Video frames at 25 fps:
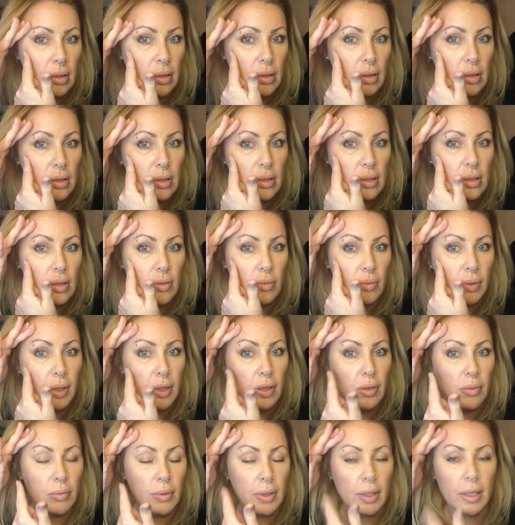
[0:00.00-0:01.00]
So when you're
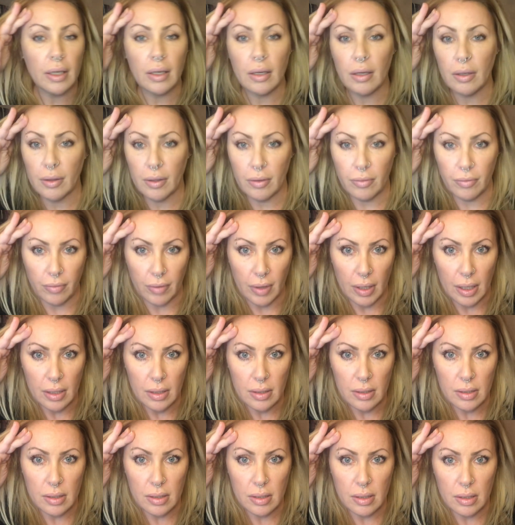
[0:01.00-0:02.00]
working on the
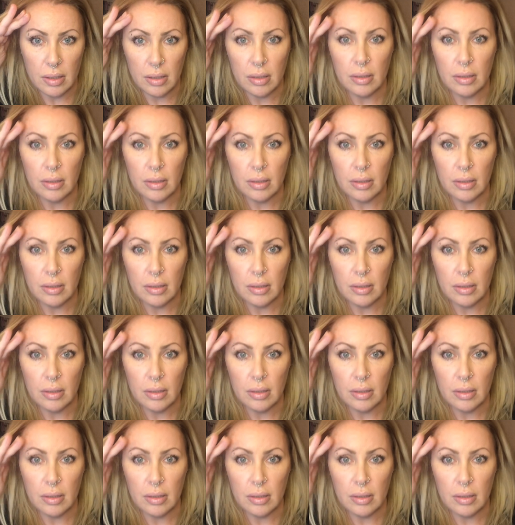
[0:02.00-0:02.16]
face,